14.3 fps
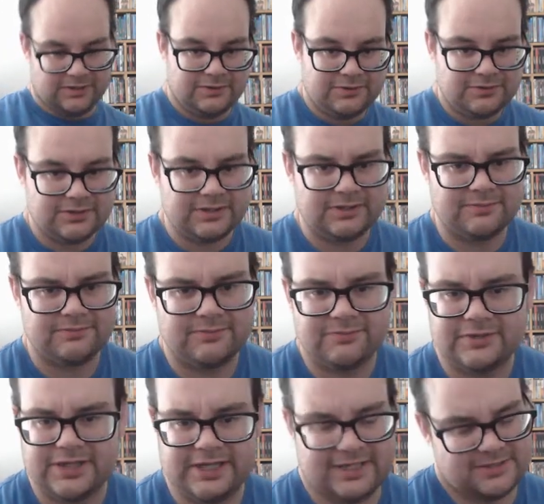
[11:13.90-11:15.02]
know, you see him
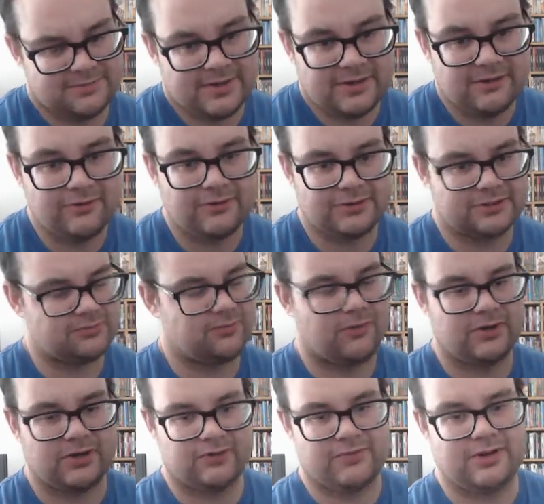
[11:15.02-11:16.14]
get his mail or just
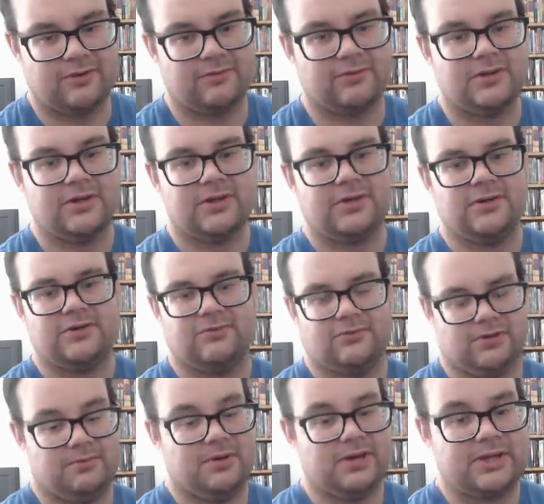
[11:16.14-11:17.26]
walking around
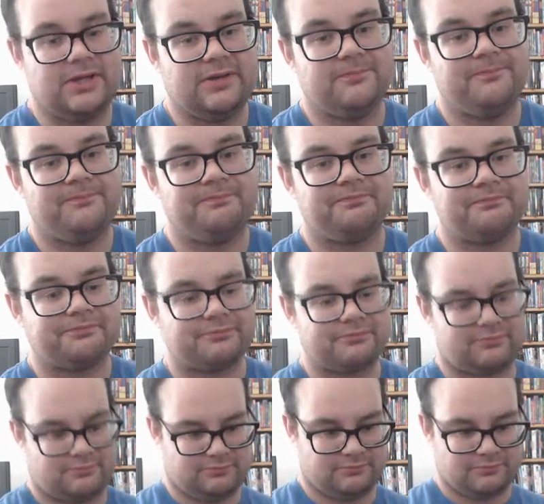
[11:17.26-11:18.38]
with a buggy.
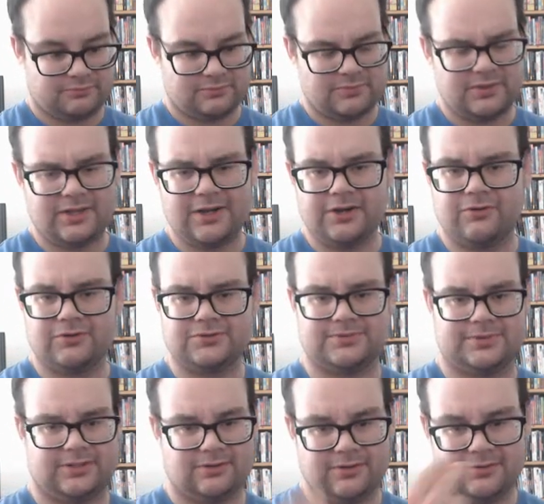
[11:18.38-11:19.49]
Of course,
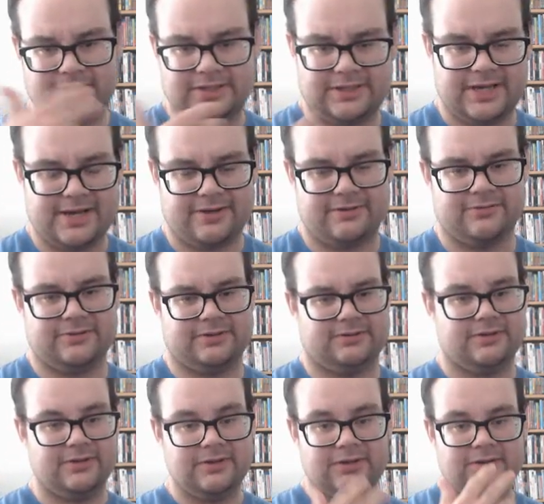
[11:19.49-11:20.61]
with the cloaking dagger and,
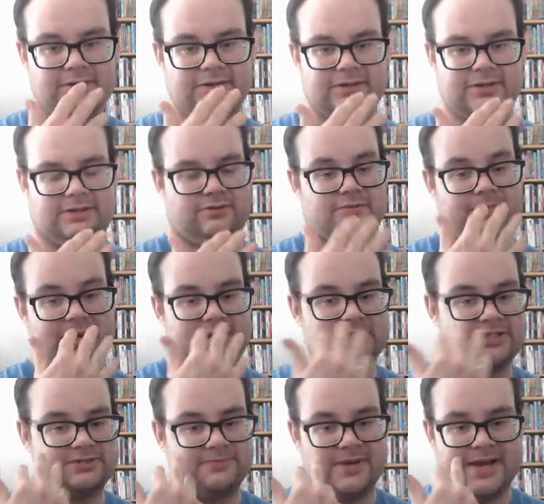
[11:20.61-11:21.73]
you know, the
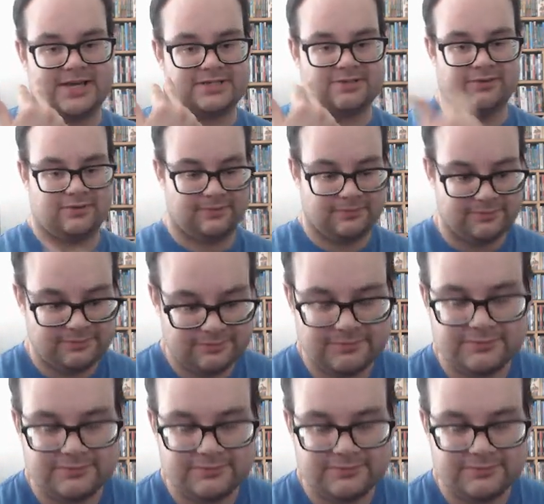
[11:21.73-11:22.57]
bandaged mask on him.